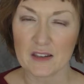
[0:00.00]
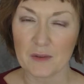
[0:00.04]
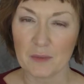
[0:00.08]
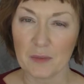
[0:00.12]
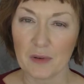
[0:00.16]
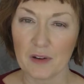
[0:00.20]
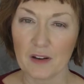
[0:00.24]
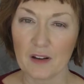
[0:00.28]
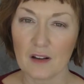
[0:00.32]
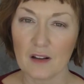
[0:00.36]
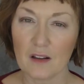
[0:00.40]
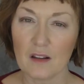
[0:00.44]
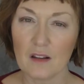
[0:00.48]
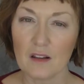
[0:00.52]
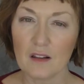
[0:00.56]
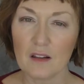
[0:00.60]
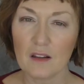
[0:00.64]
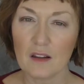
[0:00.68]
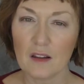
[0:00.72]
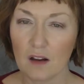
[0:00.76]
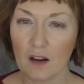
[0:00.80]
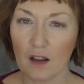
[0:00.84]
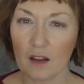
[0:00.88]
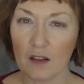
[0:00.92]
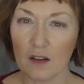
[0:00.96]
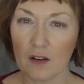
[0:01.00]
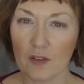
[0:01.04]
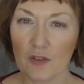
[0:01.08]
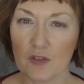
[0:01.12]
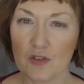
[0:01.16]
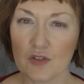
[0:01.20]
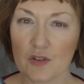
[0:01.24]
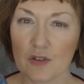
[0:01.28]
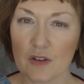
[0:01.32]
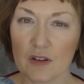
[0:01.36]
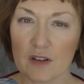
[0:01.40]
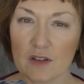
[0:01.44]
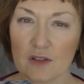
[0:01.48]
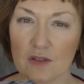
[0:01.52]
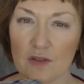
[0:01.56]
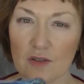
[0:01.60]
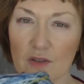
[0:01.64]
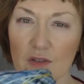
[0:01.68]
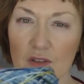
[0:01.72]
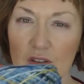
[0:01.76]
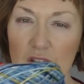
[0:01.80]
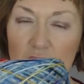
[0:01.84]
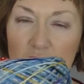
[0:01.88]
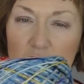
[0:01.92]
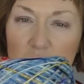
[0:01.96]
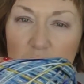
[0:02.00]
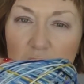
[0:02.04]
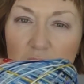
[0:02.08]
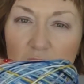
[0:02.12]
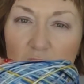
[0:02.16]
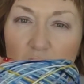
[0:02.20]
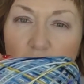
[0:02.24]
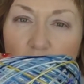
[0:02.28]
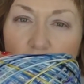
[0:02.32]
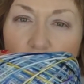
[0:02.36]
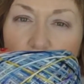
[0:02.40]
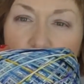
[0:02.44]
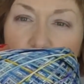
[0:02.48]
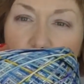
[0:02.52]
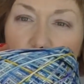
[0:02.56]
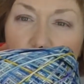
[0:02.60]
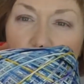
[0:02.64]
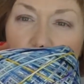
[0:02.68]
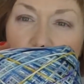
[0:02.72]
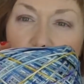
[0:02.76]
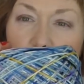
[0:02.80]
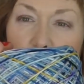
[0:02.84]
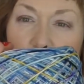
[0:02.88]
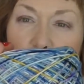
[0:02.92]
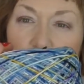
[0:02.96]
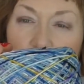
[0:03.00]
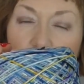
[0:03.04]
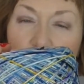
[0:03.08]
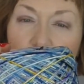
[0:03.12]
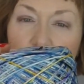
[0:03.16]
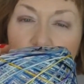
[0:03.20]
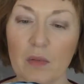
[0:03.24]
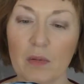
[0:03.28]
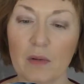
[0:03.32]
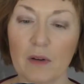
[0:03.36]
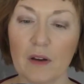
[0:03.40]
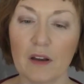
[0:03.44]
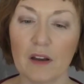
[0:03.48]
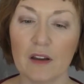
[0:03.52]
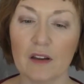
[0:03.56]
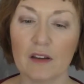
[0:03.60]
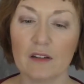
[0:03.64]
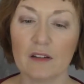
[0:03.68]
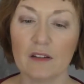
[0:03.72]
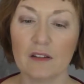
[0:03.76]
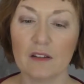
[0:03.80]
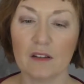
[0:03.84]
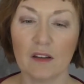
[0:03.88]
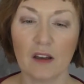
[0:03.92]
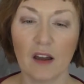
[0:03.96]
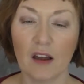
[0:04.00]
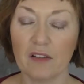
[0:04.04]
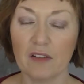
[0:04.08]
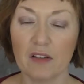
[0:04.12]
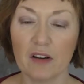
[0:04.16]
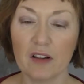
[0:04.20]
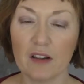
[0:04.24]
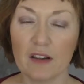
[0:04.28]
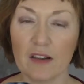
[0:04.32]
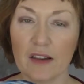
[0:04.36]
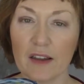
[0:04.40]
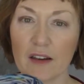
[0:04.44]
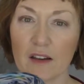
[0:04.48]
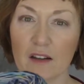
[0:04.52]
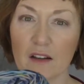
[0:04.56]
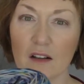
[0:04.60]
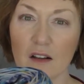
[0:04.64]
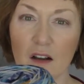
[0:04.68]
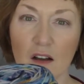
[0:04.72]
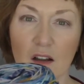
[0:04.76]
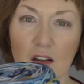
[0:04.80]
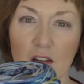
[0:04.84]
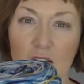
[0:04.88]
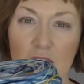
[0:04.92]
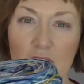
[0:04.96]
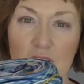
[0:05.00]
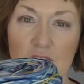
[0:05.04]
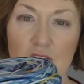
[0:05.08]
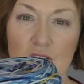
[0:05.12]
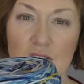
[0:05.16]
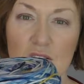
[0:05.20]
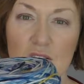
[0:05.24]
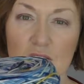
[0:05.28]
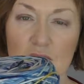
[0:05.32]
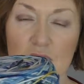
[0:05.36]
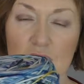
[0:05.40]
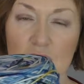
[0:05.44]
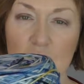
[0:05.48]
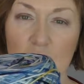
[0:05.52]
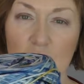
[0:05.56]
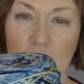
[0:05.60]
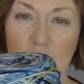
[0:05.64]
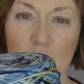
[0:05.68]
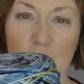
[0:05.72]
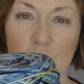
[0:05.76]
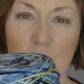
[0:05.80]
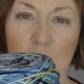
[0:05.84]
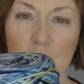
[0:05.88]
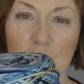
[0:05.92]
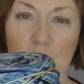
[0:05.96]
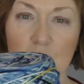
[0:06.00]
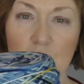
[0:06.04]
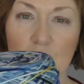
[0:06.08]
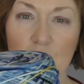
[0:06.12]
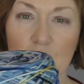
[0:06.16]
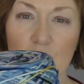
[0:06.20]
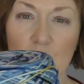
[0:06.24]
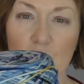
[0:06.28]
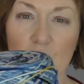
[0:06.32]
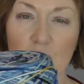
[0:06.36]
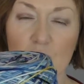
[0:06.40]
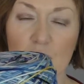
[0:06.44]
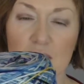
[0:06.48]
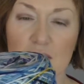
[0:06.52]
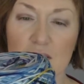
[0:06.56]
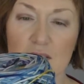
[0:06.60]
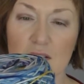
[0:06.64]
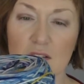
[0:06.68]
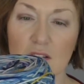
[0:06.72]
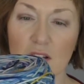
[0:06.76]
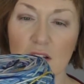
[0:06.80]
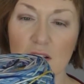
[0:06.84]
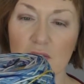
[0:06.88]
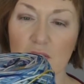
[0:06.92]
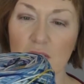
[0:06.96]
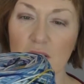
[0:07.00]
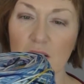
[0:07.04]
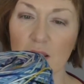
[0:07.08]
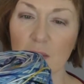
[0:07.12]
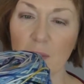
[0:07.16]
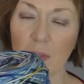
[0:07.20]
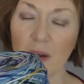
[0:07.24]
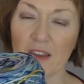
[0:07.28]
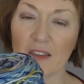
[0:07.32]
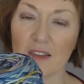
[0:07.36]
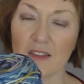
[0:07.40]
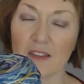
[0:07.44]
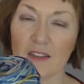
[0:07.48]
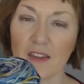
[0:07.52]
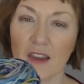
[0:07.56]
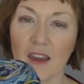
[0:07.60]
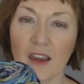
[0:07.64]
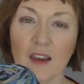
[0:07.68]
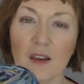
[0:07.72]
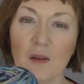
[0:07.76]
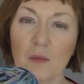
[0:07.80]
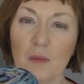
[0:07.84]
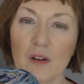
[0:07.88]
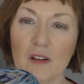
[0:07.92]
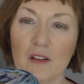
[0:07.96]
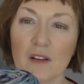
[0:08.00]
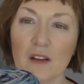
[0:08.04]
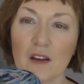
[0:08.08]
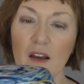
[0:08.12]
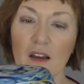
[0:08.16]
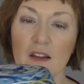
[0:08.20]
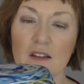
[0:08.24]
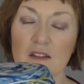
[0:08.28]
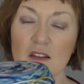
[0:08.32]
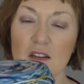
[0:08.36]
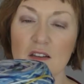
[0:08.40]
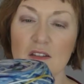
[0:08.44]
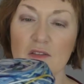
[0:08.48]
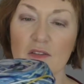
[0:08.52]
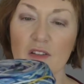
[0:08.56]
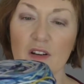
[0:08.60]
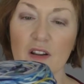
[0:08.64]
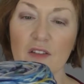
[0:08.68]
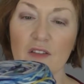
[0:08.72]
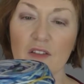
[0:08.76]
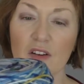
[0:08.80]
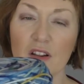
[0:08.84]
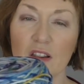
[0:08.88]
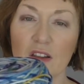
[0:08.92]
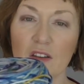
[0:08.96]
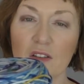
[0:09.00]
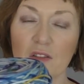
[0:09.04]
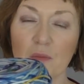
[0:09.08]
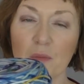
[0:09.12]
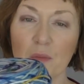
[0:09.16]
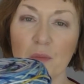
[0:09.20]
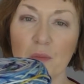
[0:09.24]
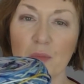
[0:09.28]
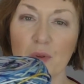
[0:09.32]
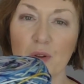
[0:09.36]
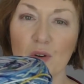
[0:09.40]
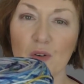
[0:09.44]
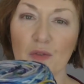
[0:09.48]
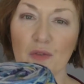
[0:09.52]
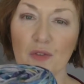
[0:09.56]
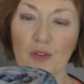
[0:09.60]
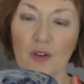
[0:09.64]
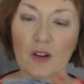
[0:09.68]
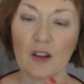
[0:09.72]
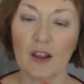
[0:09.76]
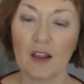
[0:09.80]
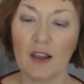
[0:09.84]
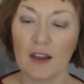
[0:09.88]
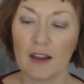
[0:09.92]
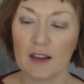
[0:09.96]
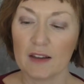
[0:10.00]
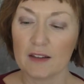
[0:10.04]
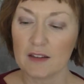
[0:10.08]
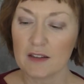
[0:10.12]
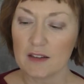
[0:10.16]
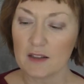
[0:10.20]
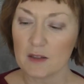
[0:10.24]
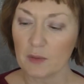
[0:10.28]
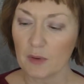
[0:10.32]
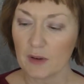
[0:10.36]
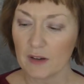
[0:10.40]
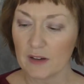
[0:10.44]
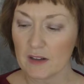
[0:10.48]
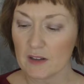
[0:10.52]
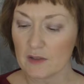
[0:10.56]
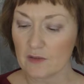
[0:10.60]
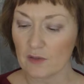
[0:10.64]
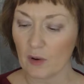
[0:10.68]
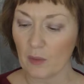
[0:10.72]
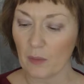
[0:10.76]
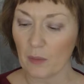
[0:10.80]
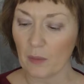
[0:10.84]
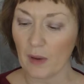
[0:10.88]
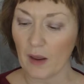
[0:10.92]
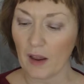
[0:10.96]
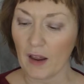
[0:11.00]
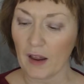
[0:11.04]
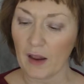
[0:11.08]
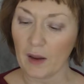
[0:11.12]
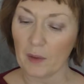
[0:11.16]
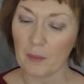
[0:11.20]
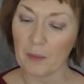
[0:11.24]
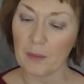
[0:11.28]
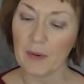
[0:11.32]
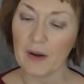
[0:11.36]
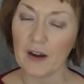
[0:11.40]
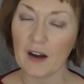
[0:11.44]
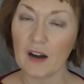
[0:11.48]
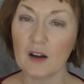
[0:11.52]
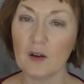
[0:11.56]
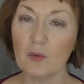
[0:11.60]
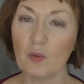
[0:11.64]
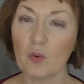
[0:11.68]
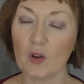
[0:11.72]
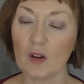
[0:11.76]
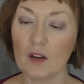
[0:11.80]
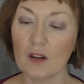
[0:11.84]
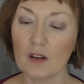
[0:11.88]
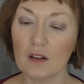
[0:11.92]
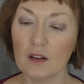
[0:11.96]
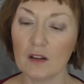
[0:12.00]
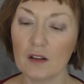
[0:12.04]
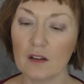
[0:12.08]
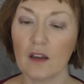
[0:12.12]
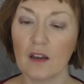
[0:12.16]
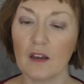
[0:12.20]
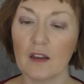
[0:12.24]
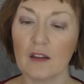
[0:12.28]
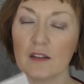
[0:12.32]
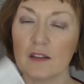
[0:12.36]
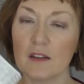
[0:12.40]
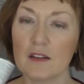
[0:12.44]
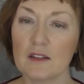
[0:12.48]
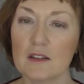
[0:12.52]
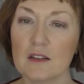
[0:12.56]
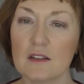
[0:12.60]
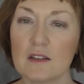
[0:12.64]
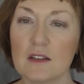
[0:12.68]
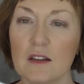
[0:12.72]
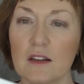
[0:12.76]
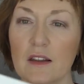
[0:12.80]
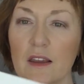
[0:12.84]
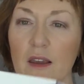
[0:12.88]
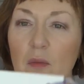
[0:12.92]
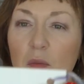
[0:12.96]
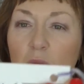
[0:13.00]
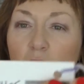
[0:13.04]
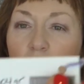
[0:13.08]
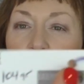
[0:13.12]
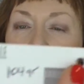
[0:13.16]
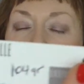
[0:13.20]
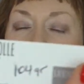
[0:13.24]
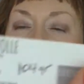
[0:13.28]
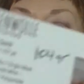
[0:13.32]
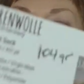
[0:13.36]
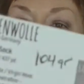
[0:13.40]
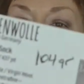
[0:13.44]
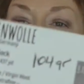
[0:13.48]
typical color of choice, so these may go to my daughter, but I really like the color. Just blue is not really my thing, but it's really beautiful. This one is from Baron Wool, and this is a label.